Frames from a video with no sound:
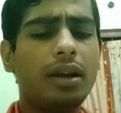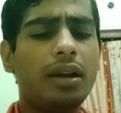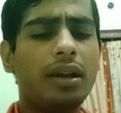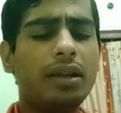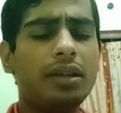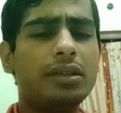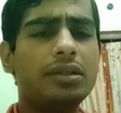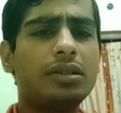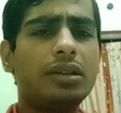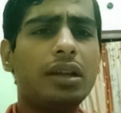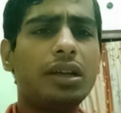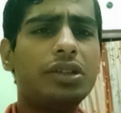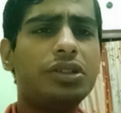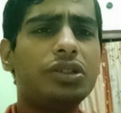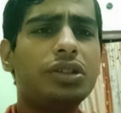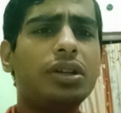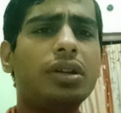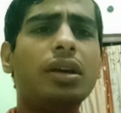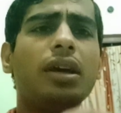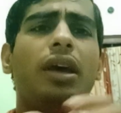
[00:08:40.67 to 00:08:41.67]

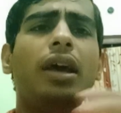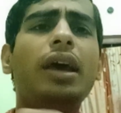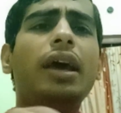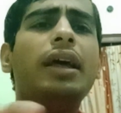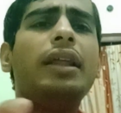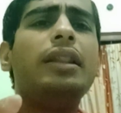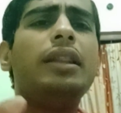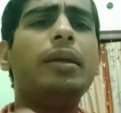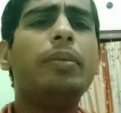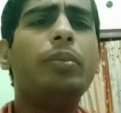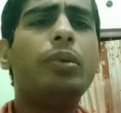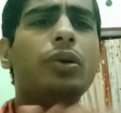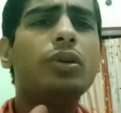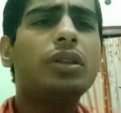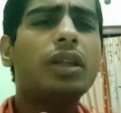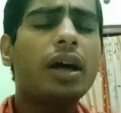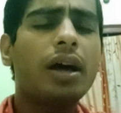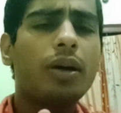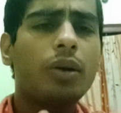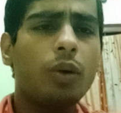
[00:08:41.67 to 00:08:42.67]
legislature, they
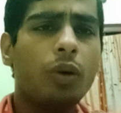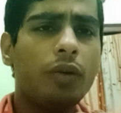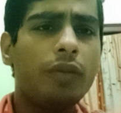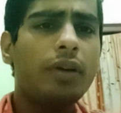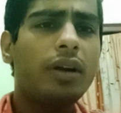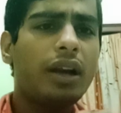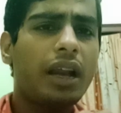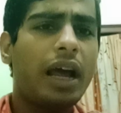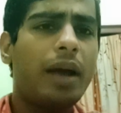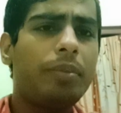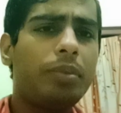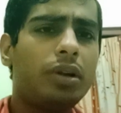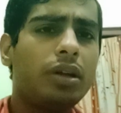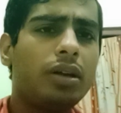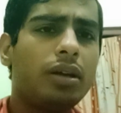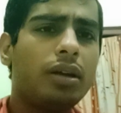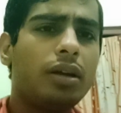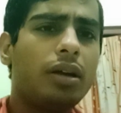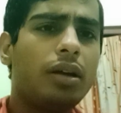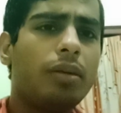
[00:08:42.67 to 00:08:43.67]
both are overlapped,
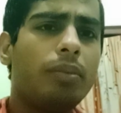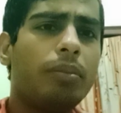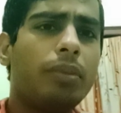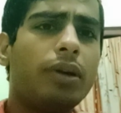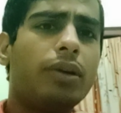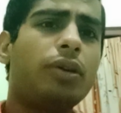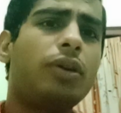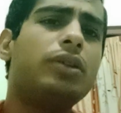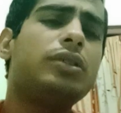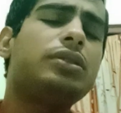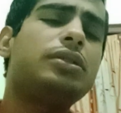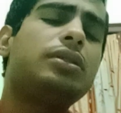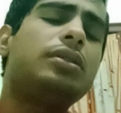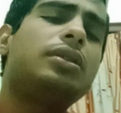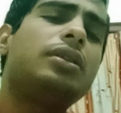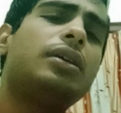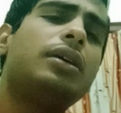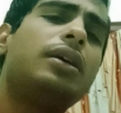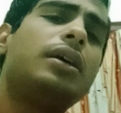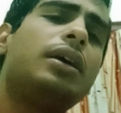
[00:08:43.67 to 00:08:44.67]

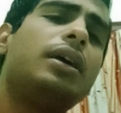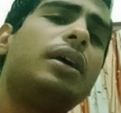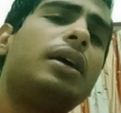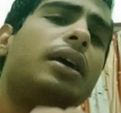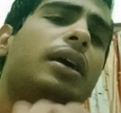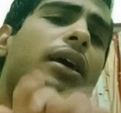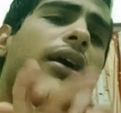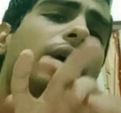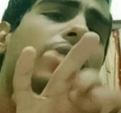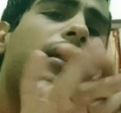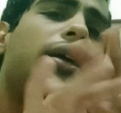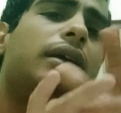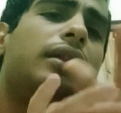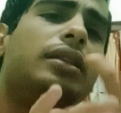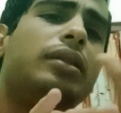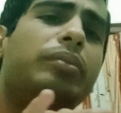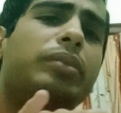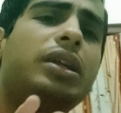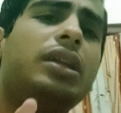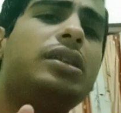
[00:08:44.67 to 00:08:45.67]
because
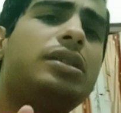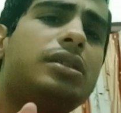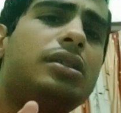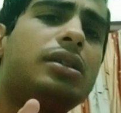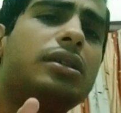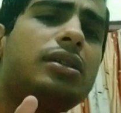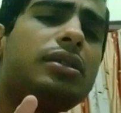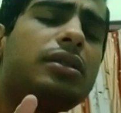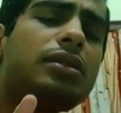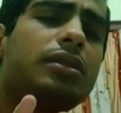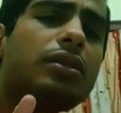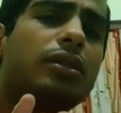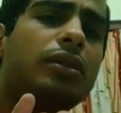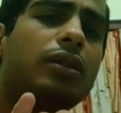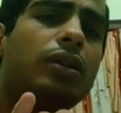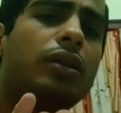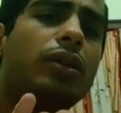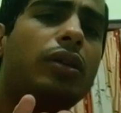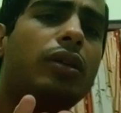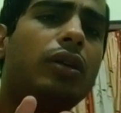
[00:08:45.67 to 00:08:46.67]
the ministers
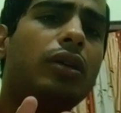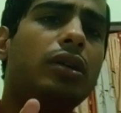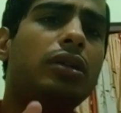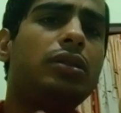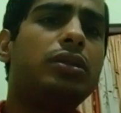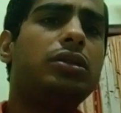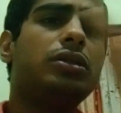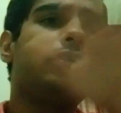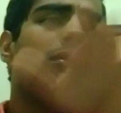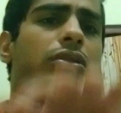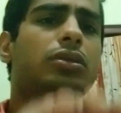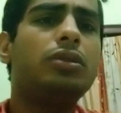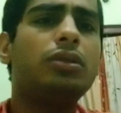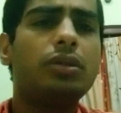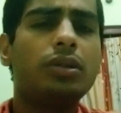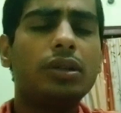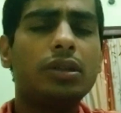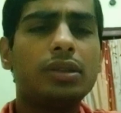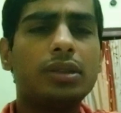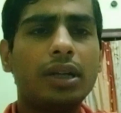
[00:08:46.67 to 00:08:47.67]
also
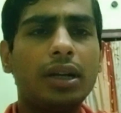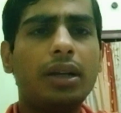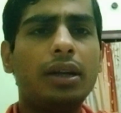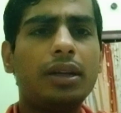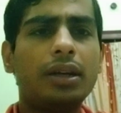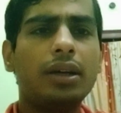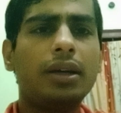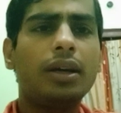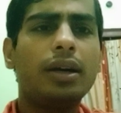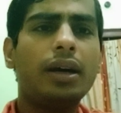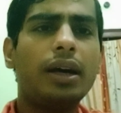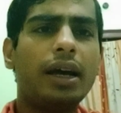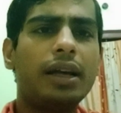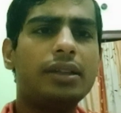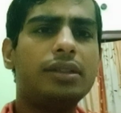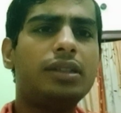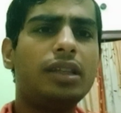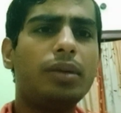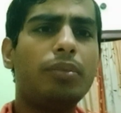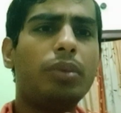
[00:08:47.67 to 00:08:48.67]
sit
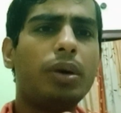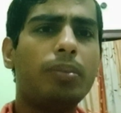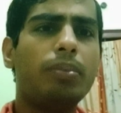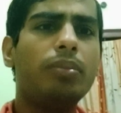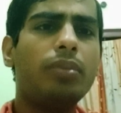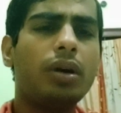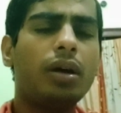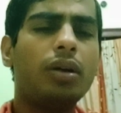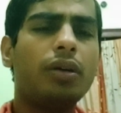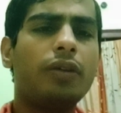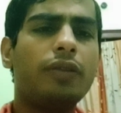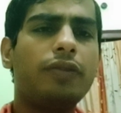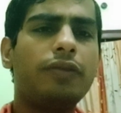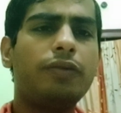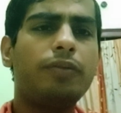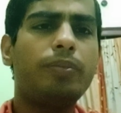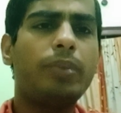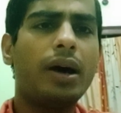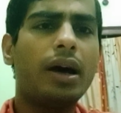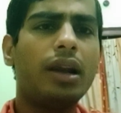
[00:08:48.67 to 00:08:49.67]
as the member of
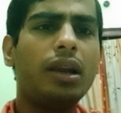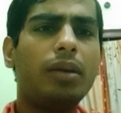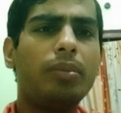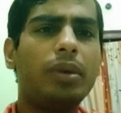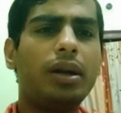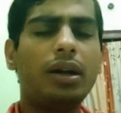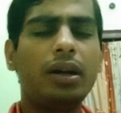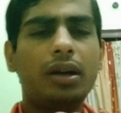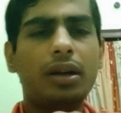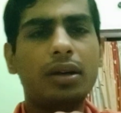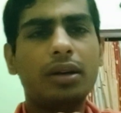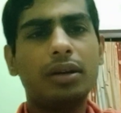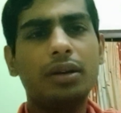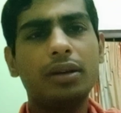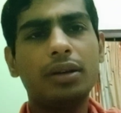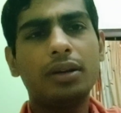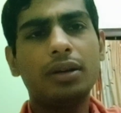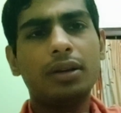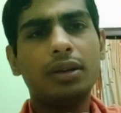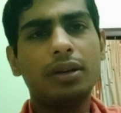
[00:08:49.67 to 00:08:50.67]
parliament
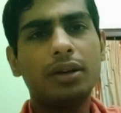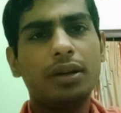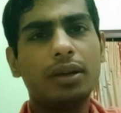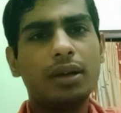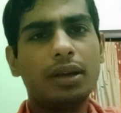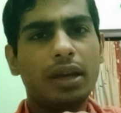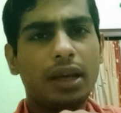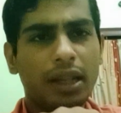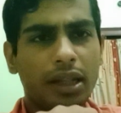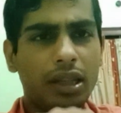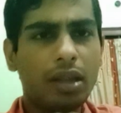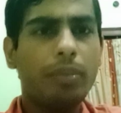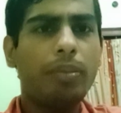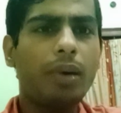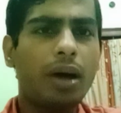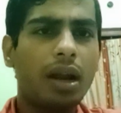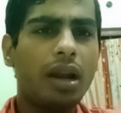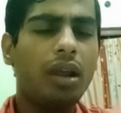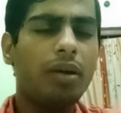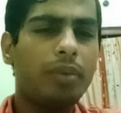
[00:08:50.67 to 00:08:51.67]
in the
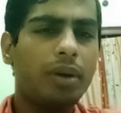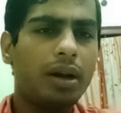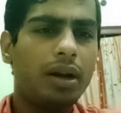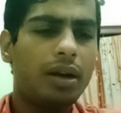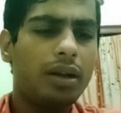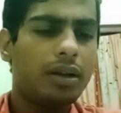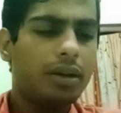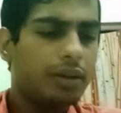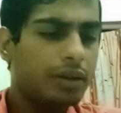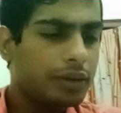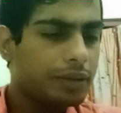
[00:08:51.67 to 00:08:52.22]
parliament.